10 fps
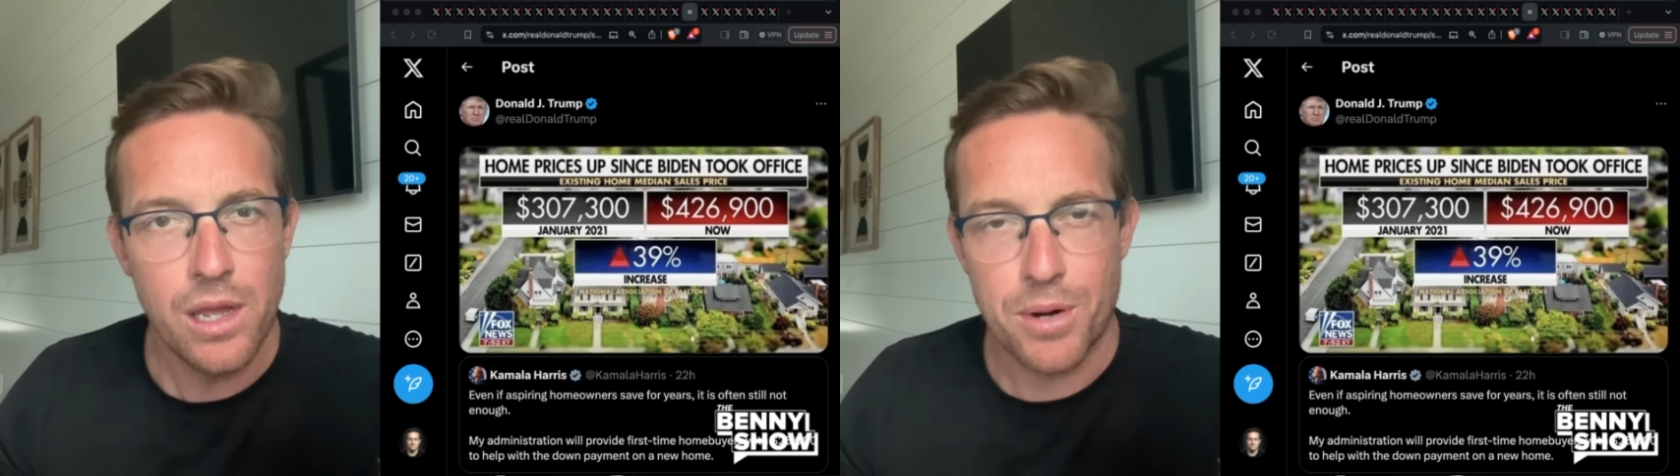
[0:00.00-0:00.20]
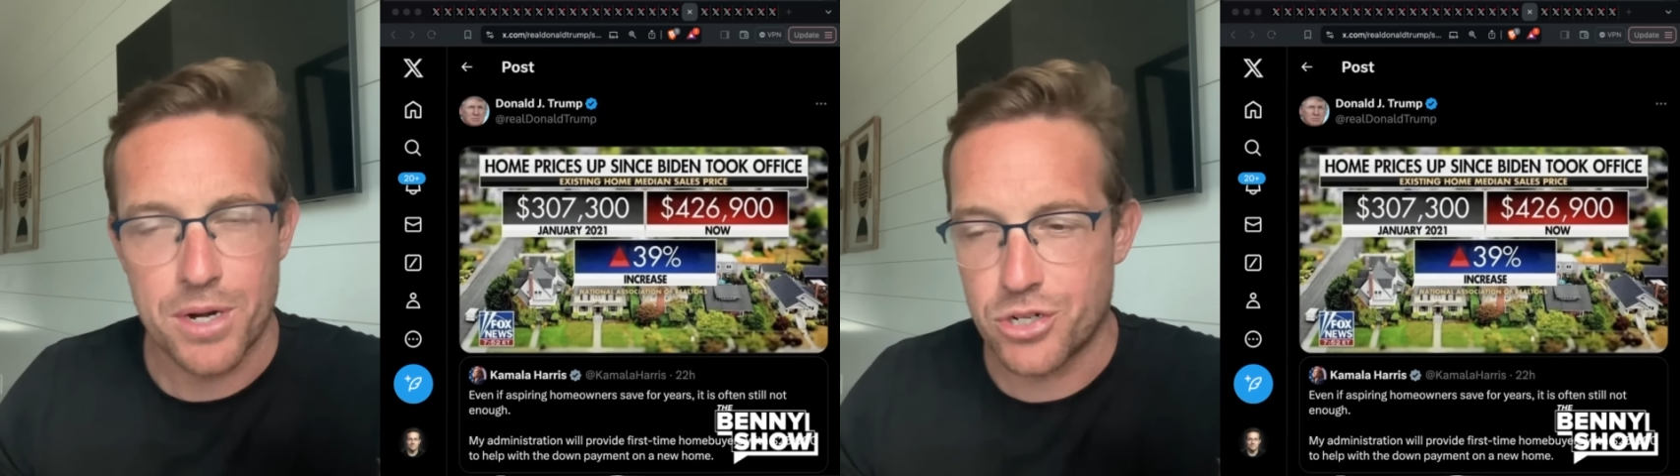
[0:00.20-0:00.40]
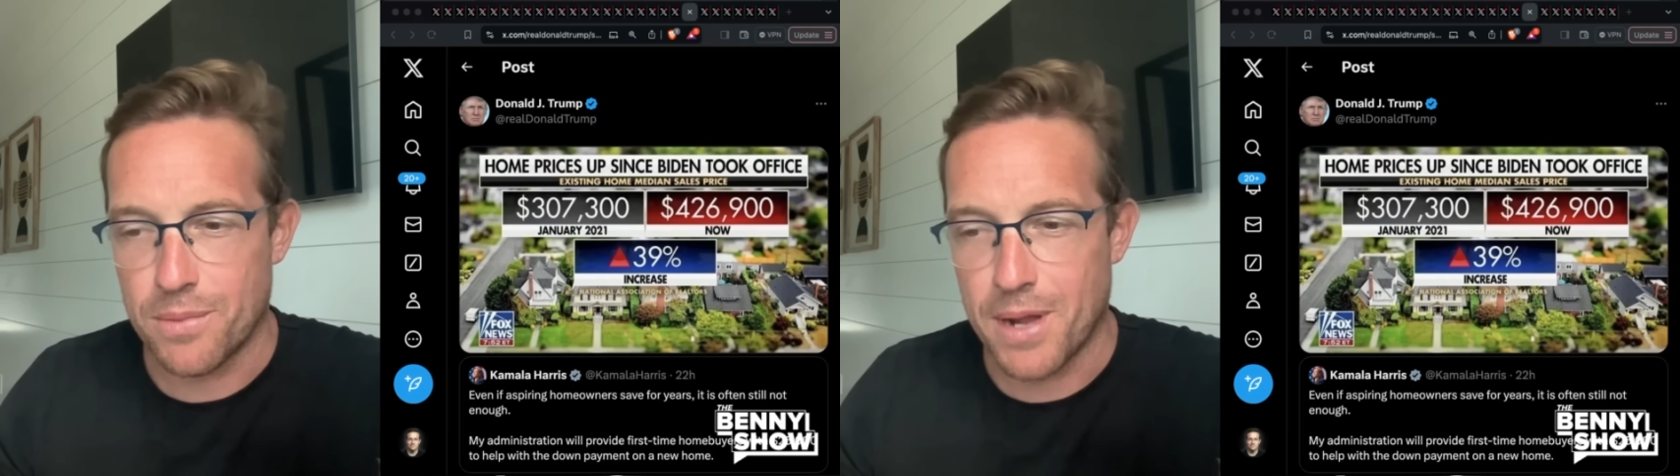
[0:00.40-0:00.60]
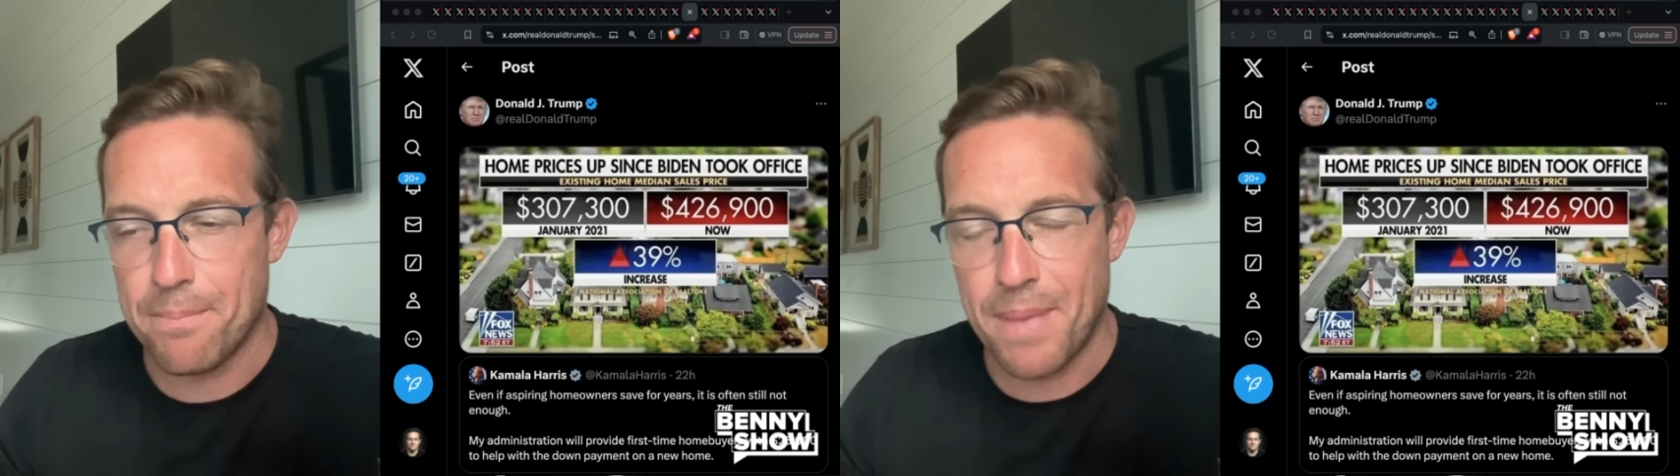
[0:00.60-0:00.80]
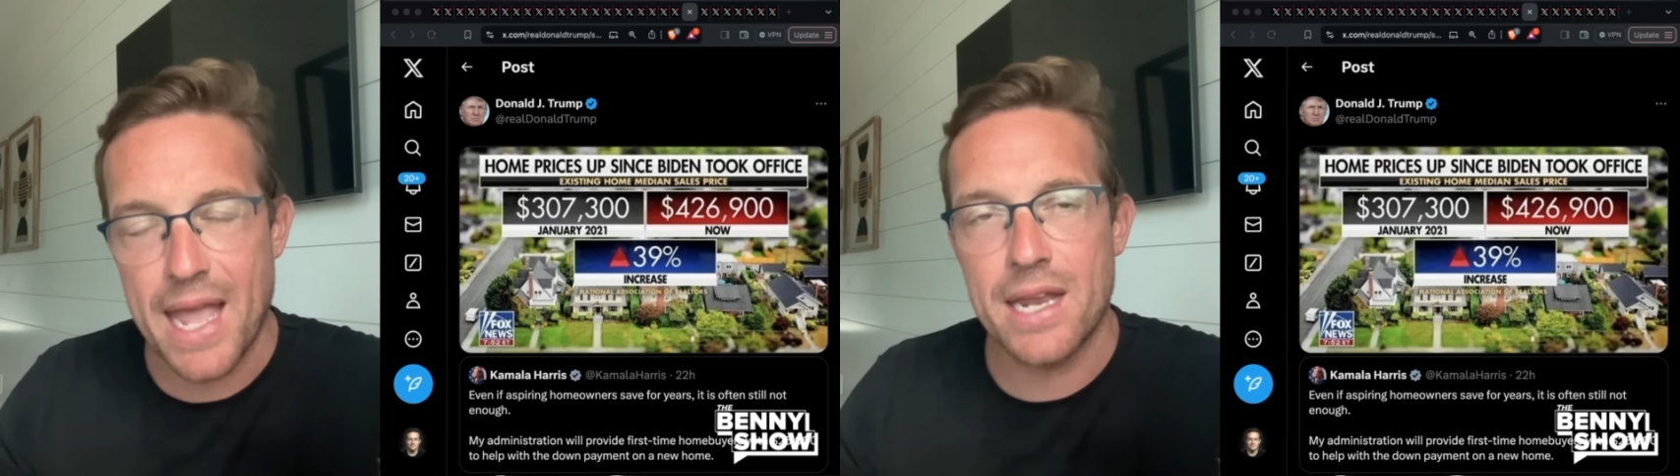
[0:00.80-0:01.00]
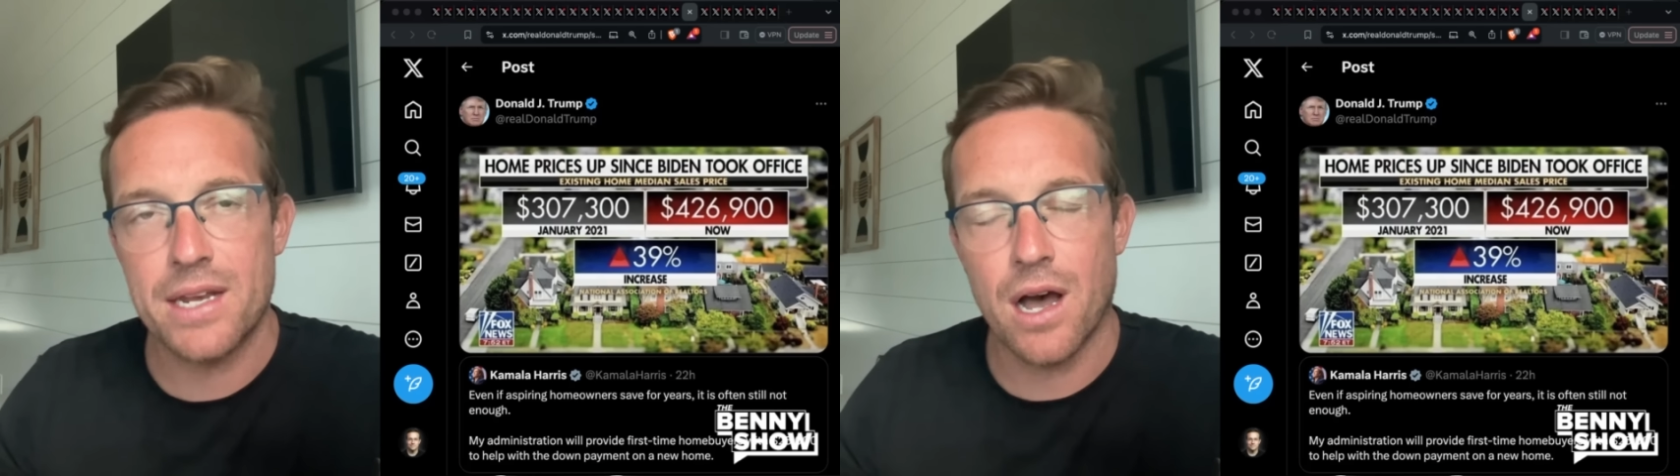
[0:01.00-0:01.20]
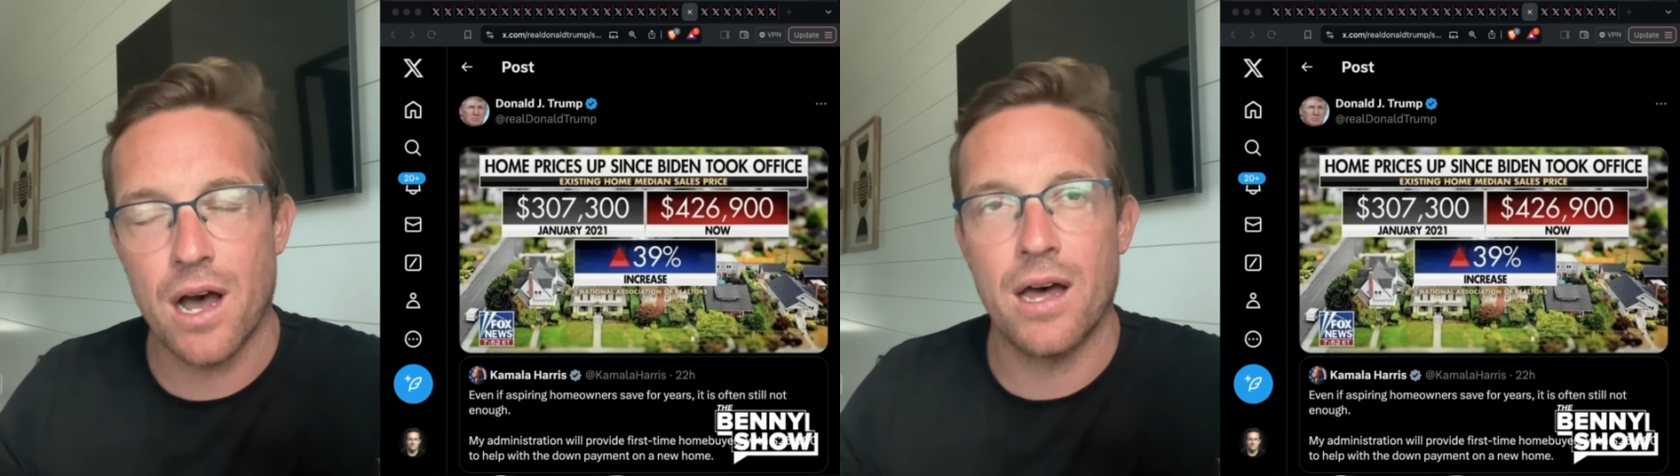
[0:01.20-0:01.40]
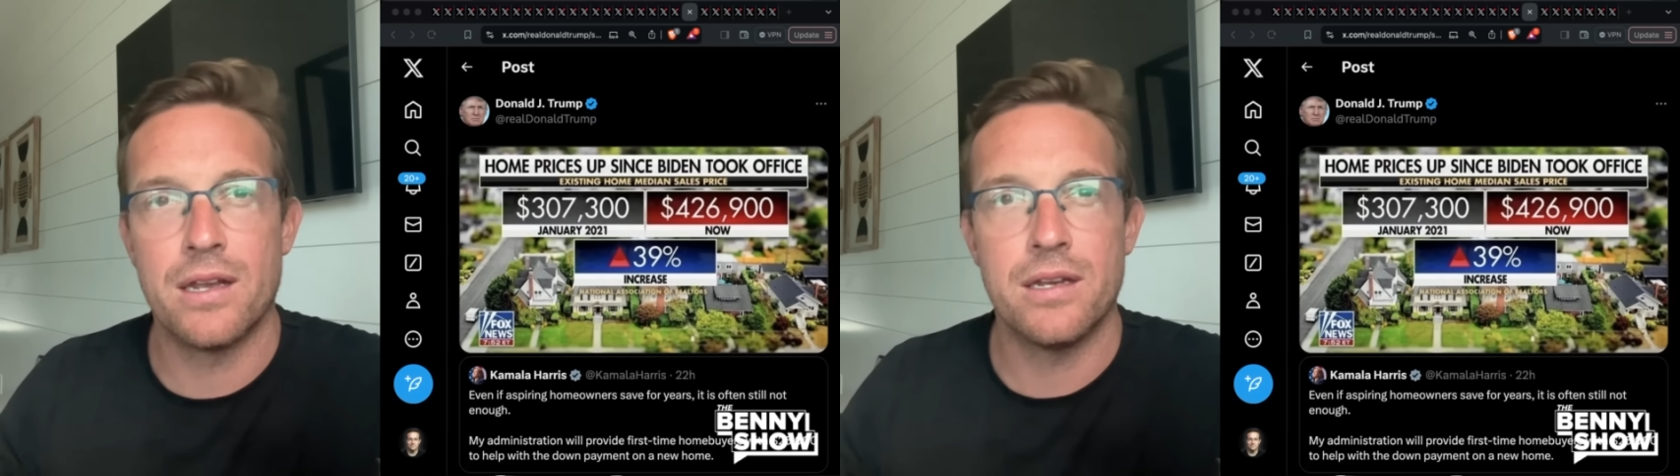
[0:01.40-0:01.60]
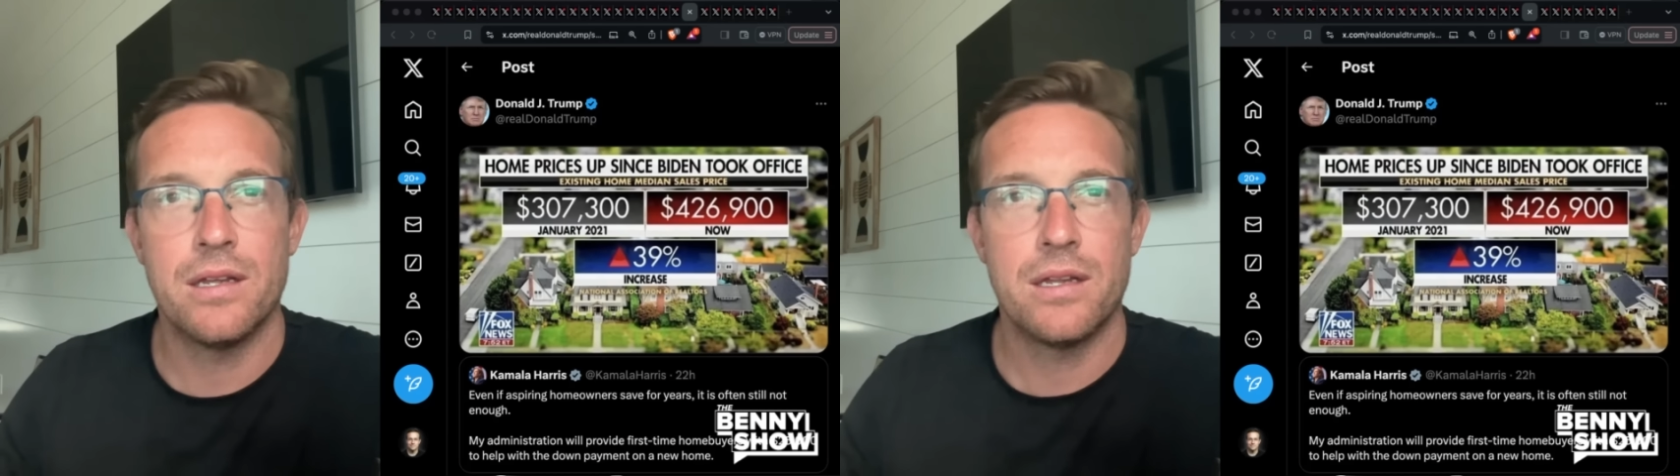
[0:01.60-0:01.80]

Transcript: President Trump got banned on